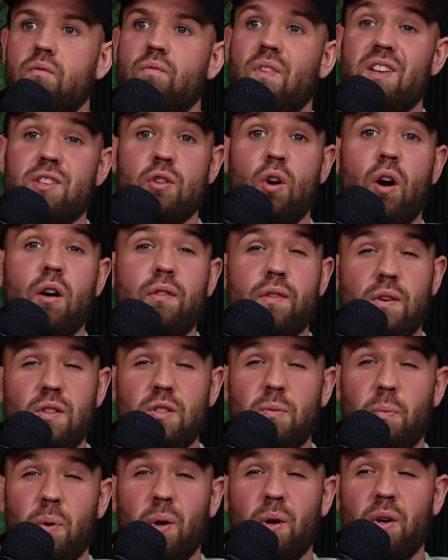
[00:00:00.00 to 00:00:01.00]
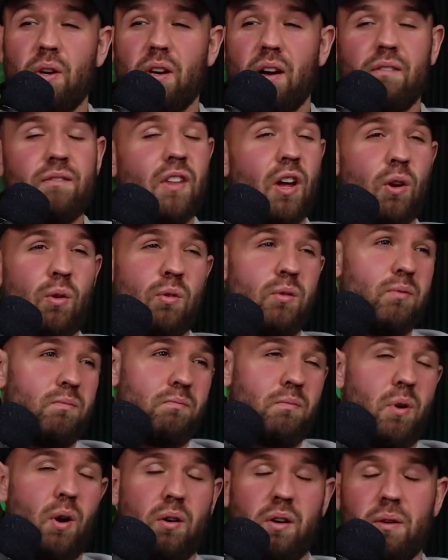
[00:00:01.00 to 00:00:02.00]
his offers book. I've now
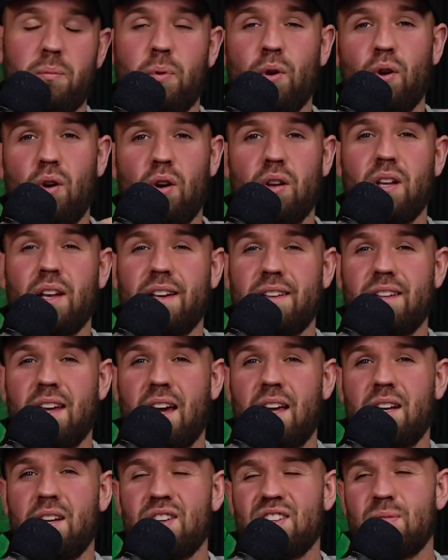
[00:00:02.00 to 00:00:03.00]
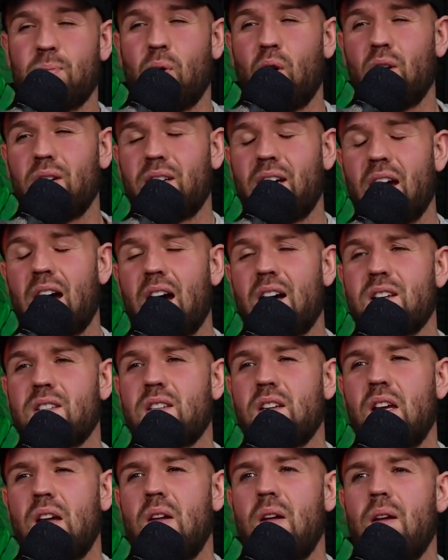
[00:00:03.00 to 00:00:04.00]
probably put on like ten of his
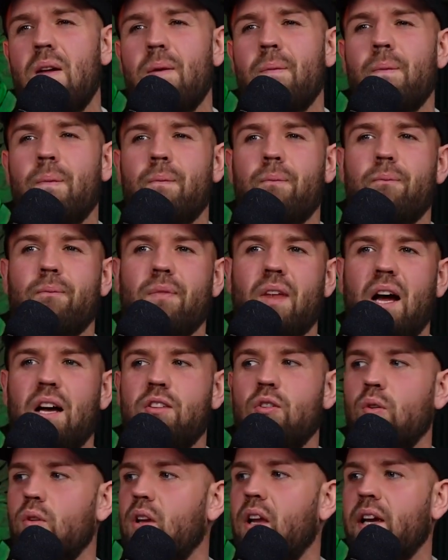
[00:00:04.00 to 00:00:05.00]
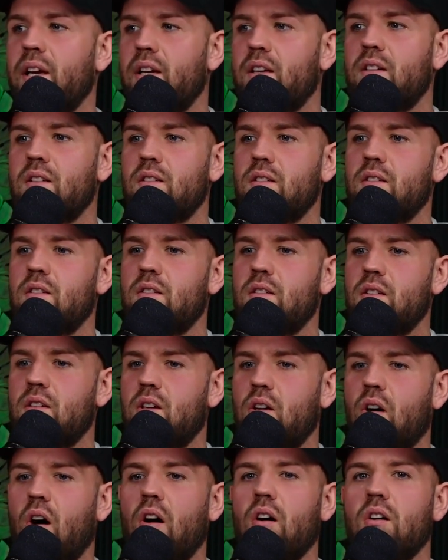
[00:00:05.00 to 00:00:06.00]
podcasts. I don't like
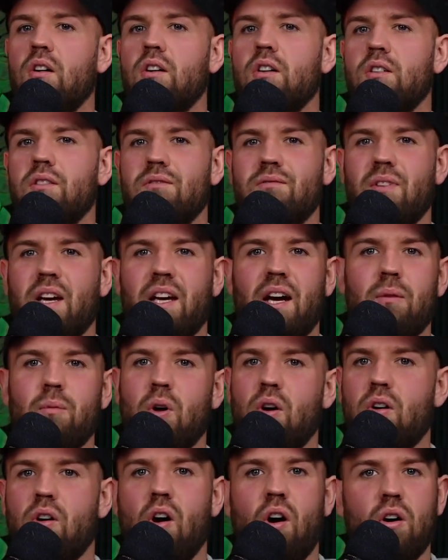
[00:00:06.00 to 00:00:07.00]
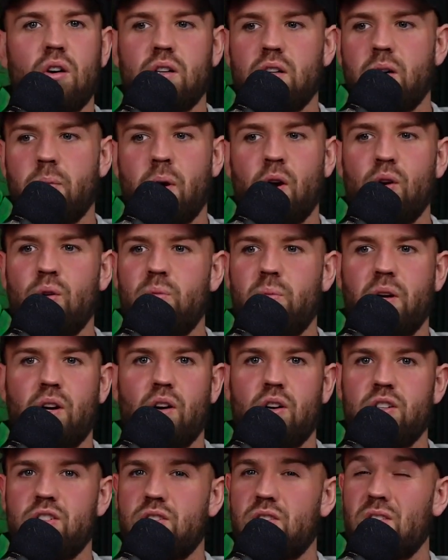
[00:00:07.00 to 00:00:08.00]
call it, like I'm not calling him out,
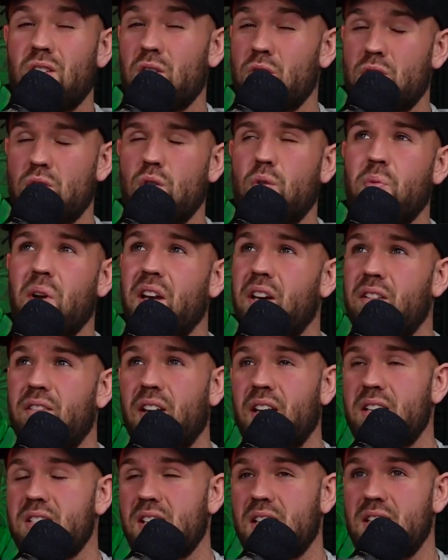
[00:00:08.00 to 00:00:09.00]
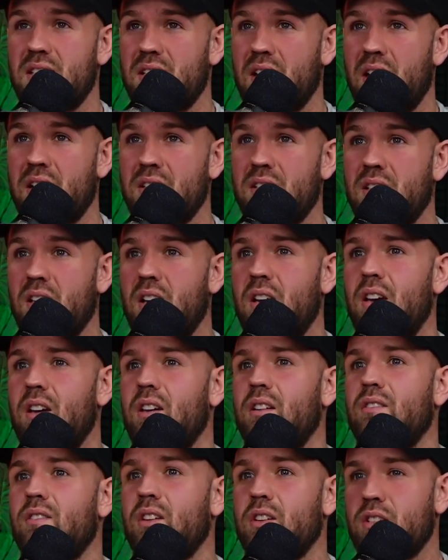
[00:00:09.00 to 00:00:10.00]
because there's so many things that he says
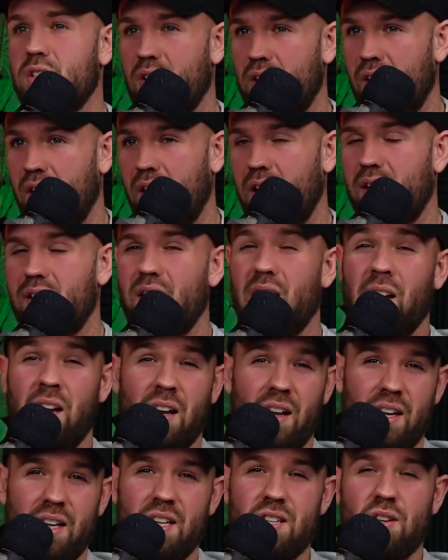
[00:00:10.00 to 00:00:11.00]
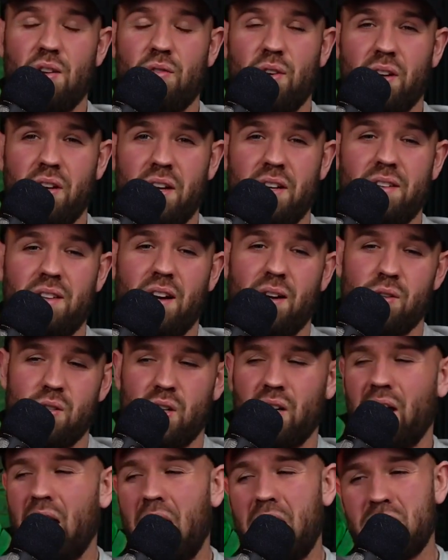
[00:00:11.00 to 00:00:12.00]
that's great. And he's a really
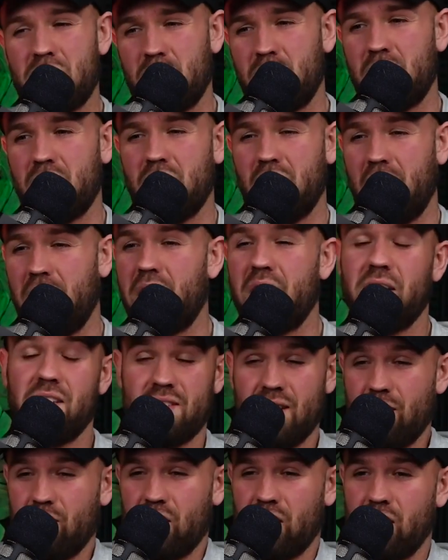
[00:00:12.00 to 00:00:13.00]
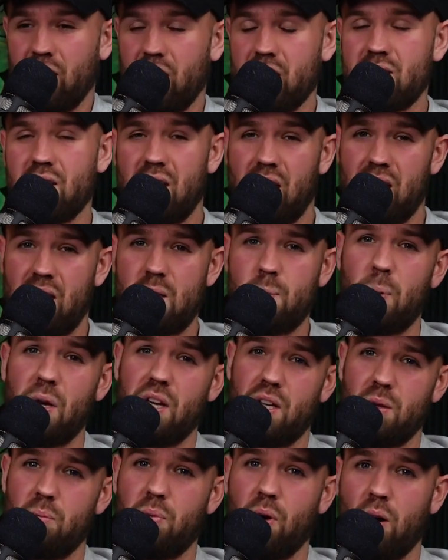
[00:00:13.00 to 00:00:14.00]
intelligent guy, so he, I know he's never going to listen to this, but you
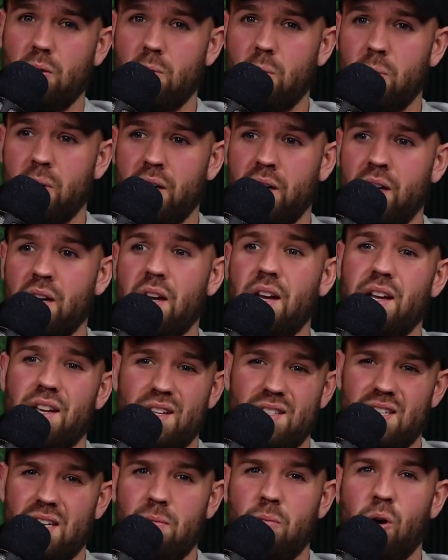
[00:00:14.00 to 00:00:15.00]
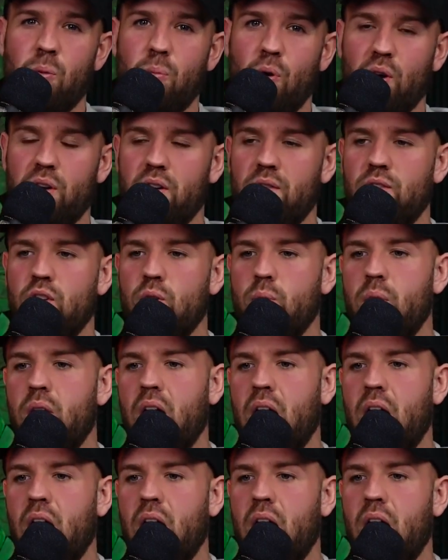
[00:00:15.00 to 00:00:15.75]
could probably see my point of view with